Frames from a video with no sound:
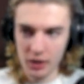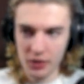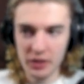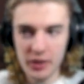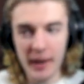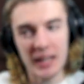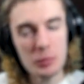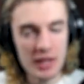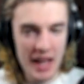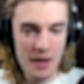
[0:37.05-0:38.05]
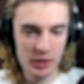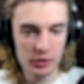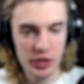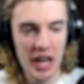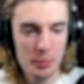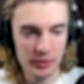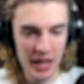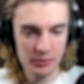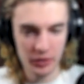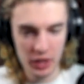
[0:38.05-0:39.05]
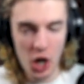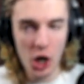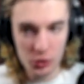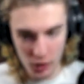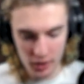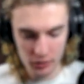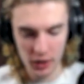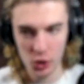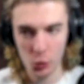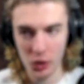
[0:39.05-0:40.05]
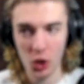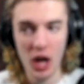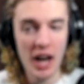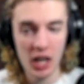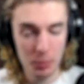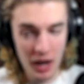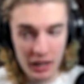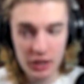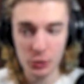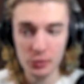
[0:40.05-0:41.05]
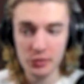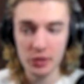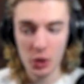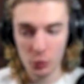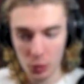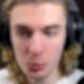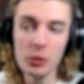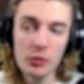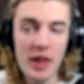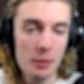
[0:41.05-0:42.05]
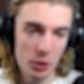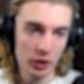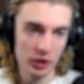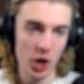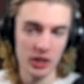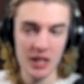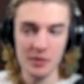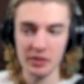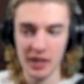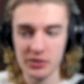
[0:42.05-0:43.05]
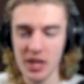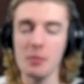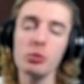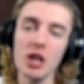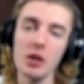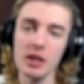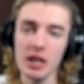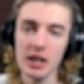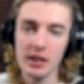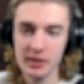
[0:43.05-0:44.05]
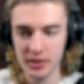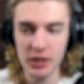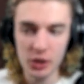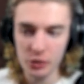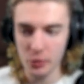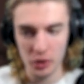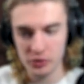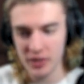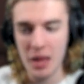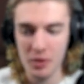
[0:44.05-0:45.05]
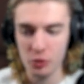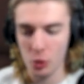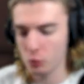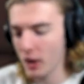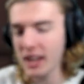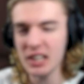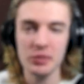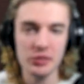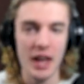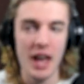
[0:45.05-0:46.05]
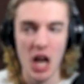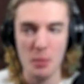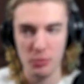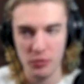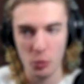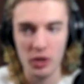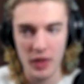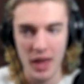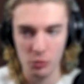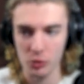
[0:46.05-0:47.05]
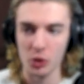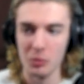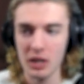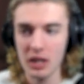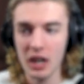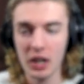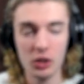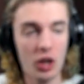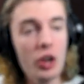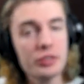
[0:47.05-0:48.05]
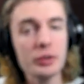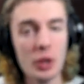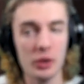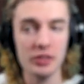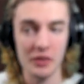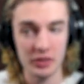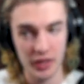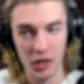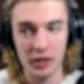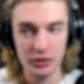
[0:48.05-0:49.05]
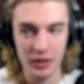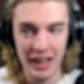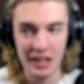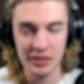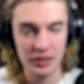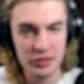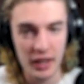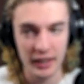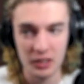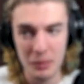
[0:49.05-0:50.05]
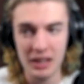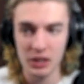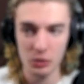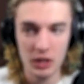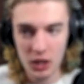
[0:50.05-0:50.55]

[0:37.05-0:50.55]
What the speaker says: This item we have in our top left, the Heart Renovator, will, upon use, remove that broken heart and give us a temporary tears or damage or random stat up for that room. You'll also notice that this character has a second menu.